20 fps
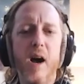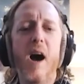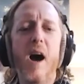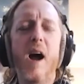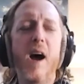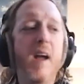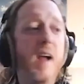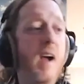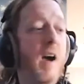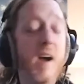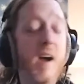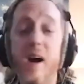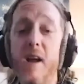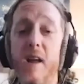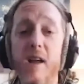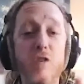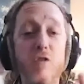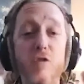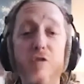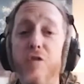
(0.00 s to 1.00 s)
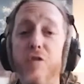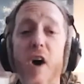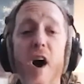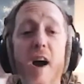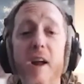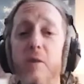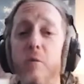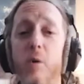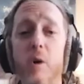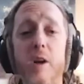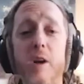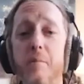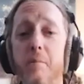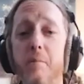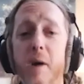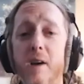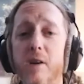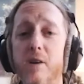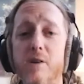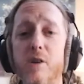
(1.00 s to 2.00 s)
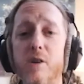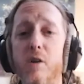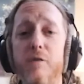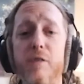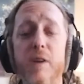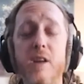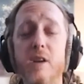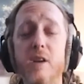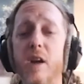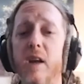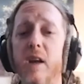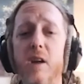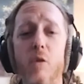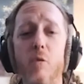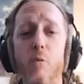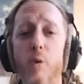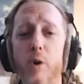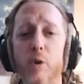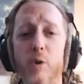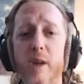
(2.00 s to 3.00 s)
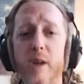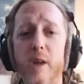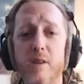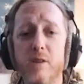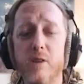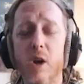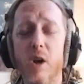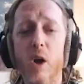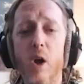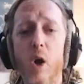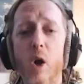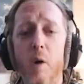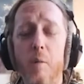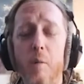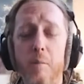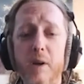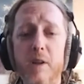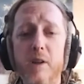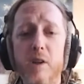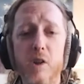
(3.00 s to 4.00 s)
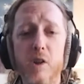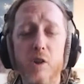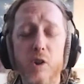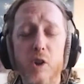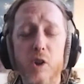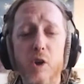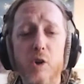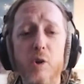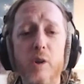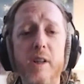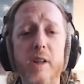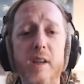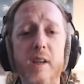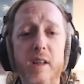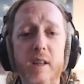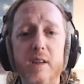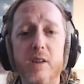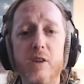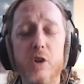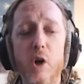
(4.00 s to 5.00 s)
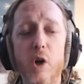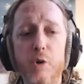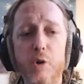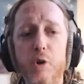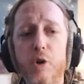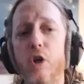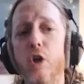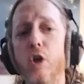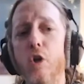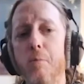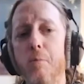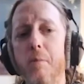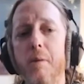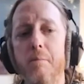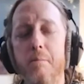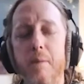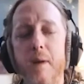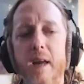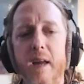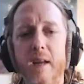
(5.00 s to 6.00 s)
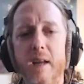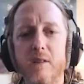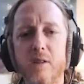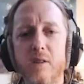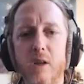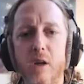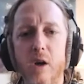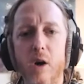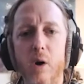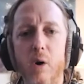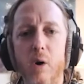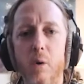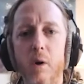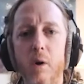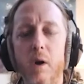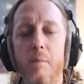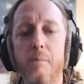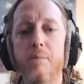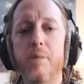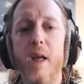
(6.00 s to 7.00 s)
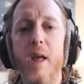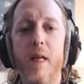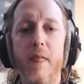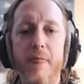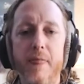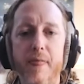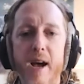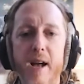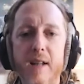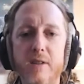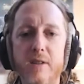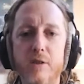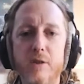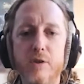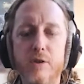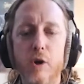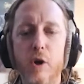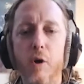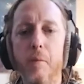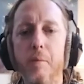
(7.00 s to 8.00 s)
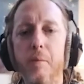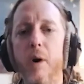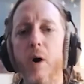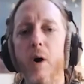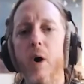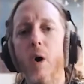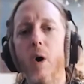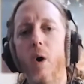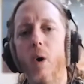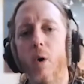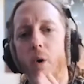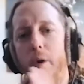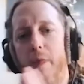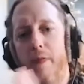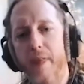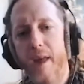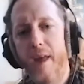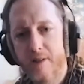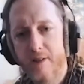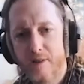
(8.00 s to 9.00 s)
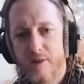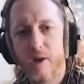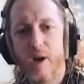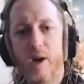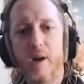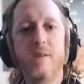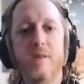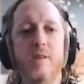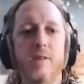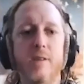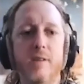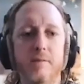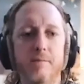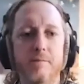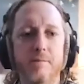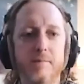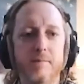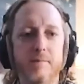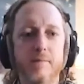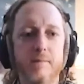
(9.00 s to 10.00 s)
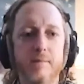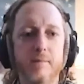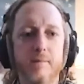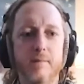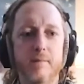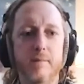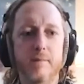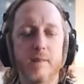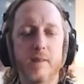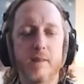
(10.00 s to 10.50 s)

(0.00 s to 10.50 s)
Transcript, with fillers: I, I, I it's fine working by yourself. It it really is, but you literally need another human being to go. That's dope, or that sucks. Right.